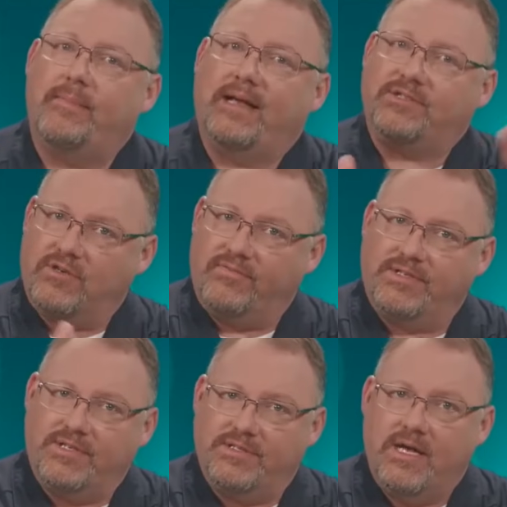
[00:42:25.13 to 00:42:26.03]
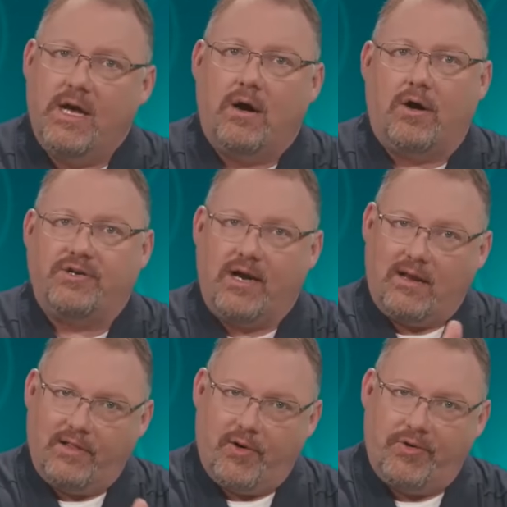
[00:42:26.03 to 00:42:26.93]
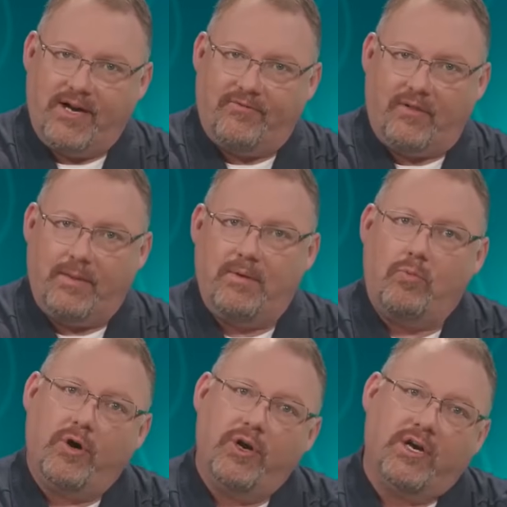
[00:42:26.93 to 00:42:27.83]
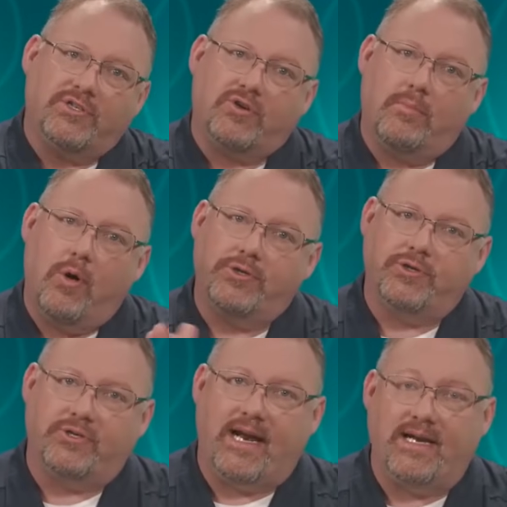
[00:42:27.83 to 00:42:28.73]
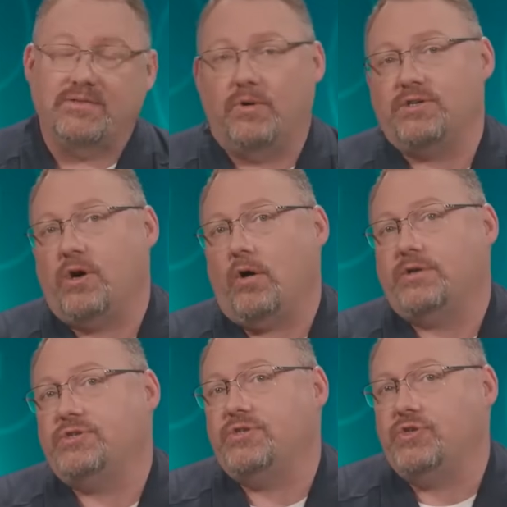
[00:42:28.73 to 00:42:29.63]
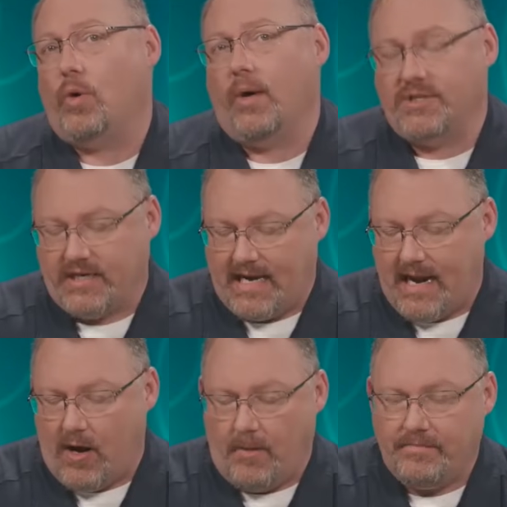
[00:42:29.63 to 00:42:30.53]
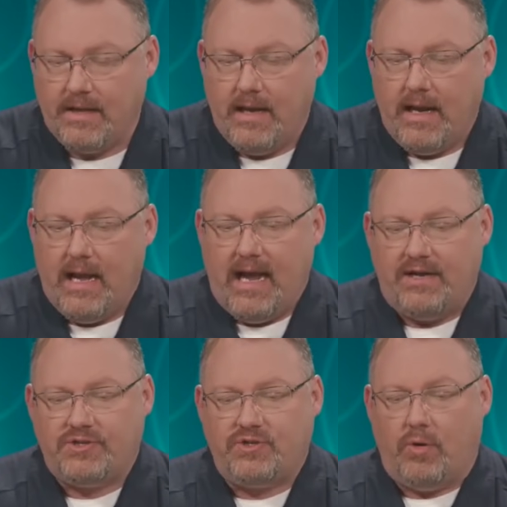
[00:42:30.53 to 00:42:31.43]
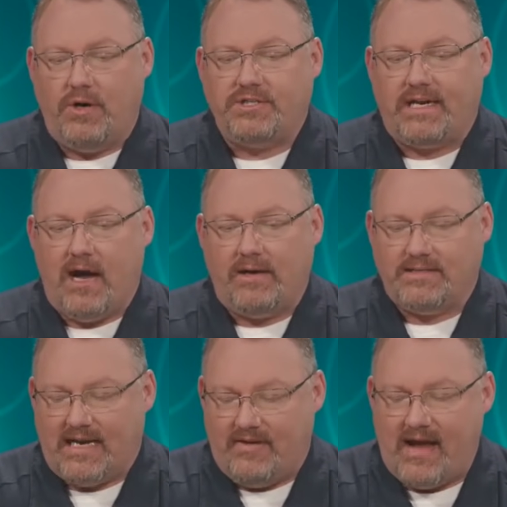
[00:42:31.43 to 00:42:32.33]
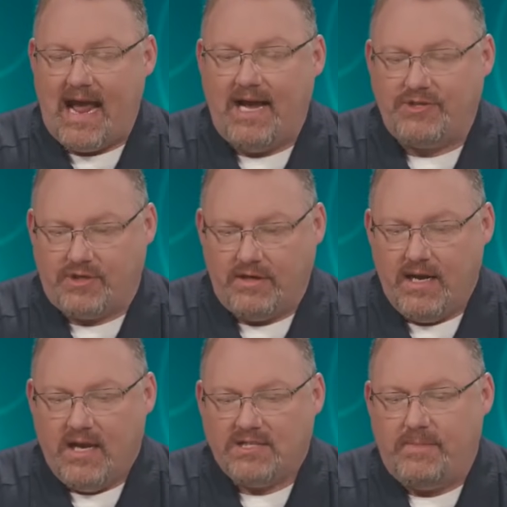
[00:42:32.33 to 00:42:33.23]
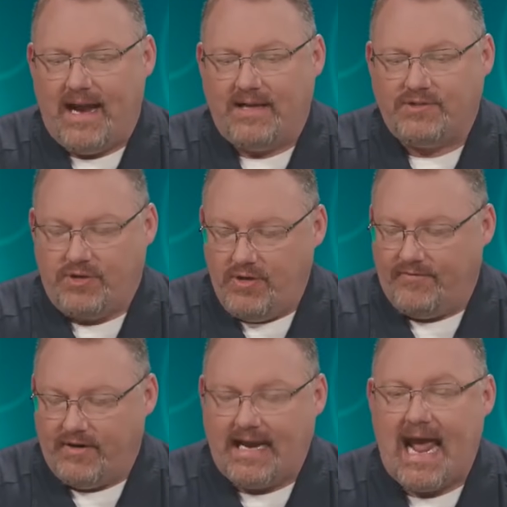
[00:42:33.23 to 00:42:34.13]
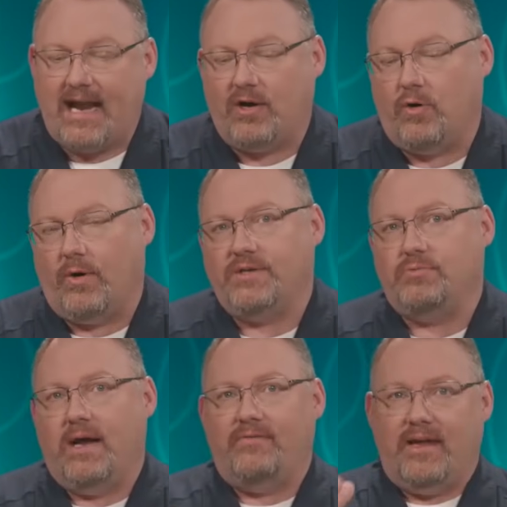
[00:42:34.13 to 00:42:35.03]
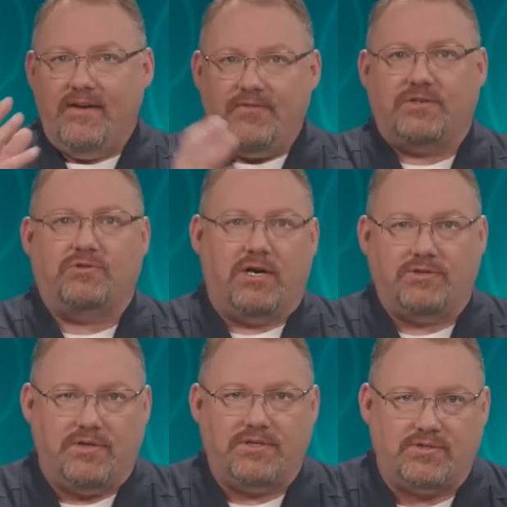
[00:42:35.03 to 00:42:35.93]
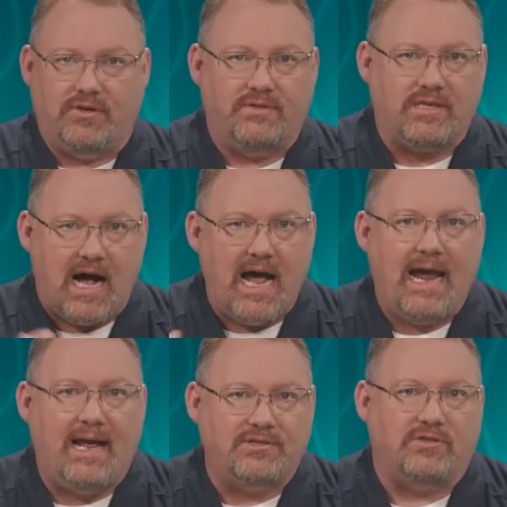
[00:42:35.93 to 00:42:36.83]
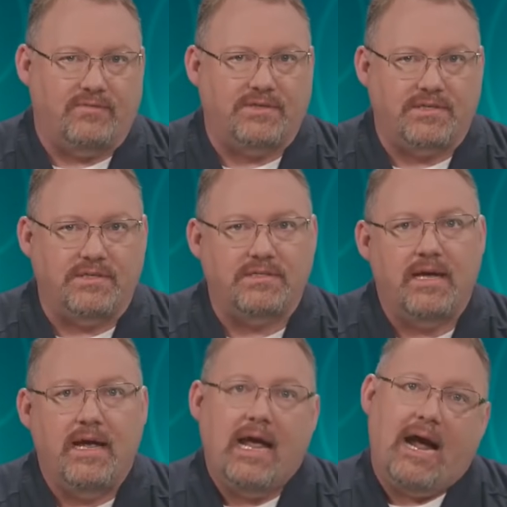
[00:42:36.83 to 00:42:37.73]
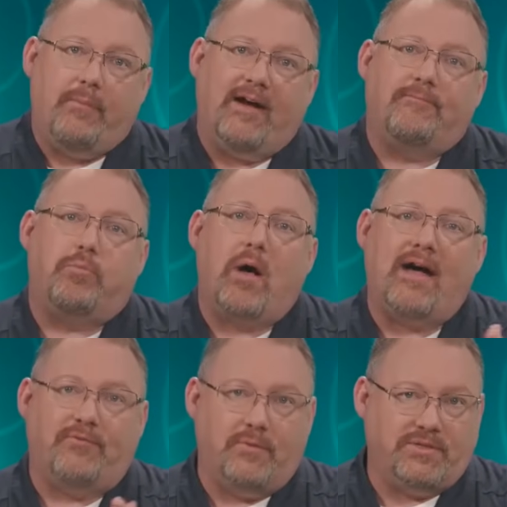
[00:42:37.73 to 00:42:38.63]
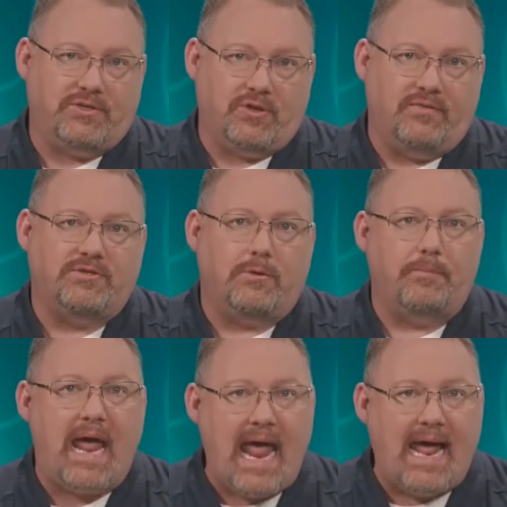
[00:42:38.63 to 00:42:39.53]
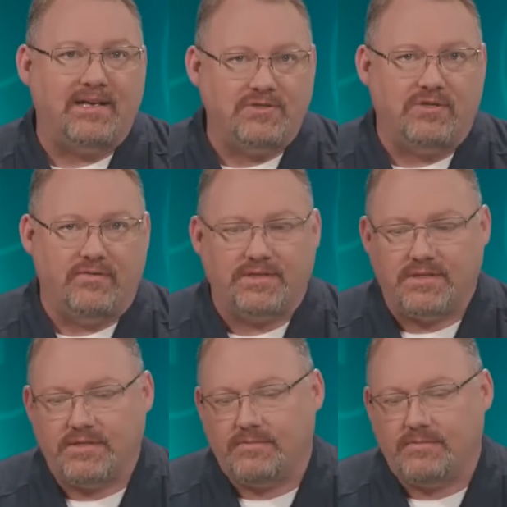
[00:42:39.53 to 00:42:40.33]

services are done a little differently, but where you're going to store most of your data is in what is called a storage account. And a storage account inside of Azure spans 2 different categories. We have infrastructure as a service, IaaS services, and we have platform as a service, or PaaS services.